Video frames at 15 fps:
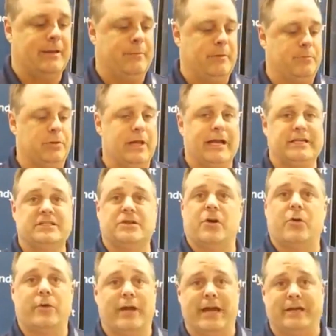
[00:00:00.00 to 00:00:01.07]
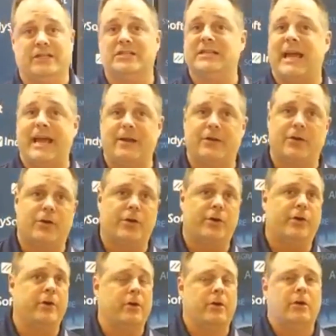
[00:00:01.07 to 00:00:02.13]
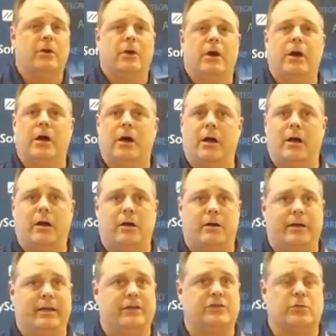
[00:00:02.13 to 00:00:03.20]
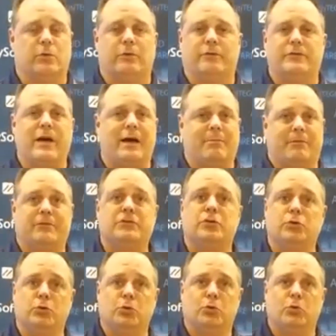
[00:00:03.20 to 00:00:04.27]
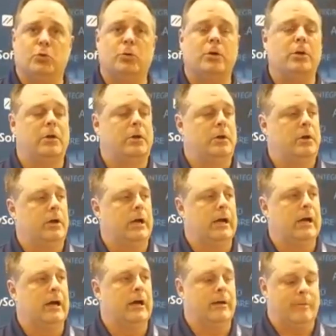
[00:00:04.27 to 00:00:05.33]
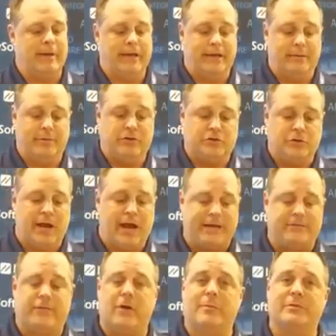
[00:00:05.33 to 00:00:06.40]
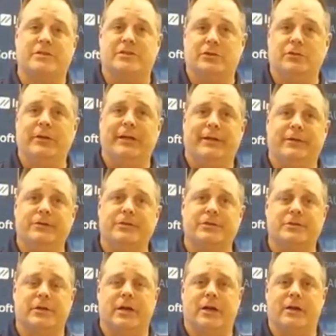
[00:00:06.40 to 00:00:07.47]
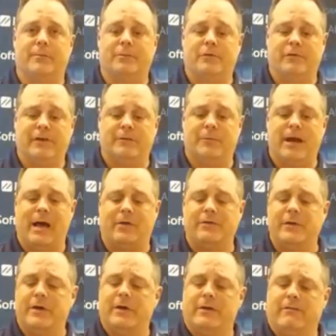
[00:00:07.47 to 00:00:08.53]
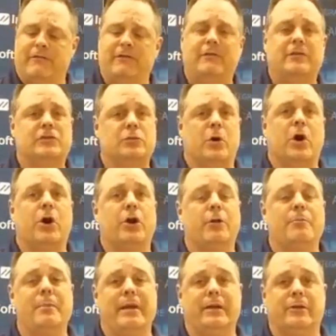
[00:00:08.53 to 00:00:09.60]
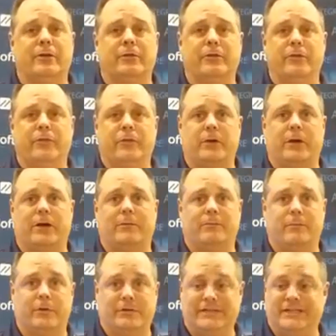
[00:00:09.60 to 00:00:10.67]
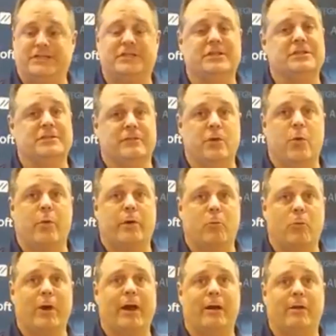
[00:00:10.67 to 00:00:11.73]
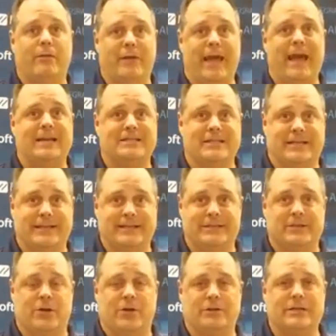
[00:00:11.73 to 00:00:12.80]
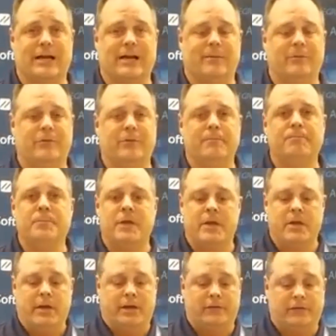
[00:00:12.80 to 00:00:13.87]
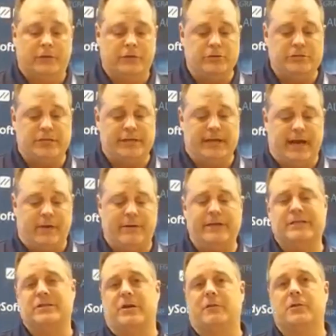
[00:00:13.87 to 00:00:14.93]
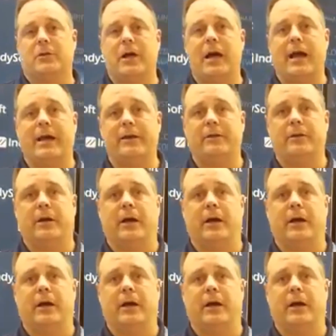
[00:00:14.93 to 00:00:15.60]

can be placed on a standard, any sort of type of tool, and it can be tracked for up to 2 years. You get about 50 to 100 meters distance of knowing where the asset is at all times. And so using our IndySoft client,